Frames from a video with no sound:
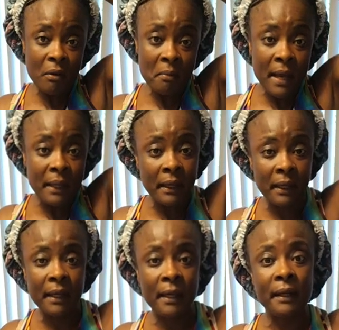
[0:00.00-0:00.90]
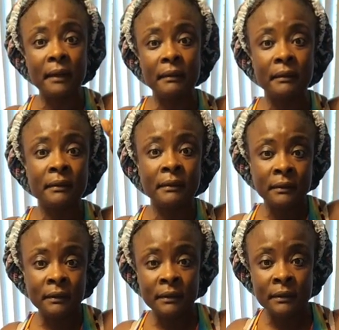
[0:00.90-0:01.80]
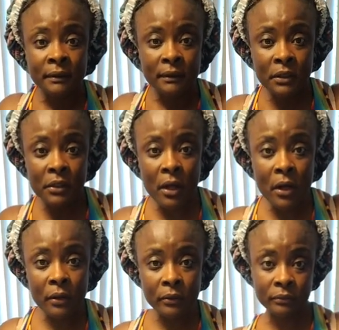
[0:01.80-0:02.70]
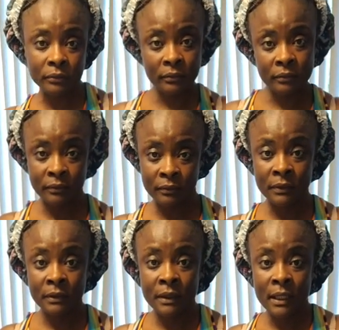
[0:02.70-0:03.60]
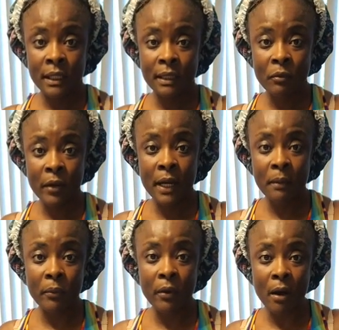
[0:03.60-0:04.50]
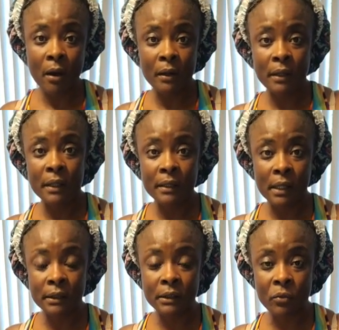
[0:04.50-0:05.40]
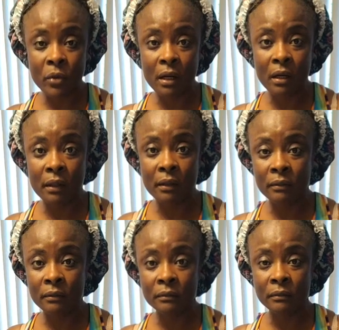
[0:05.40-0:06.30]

on my head. You know, I'm wearing bra and underwear.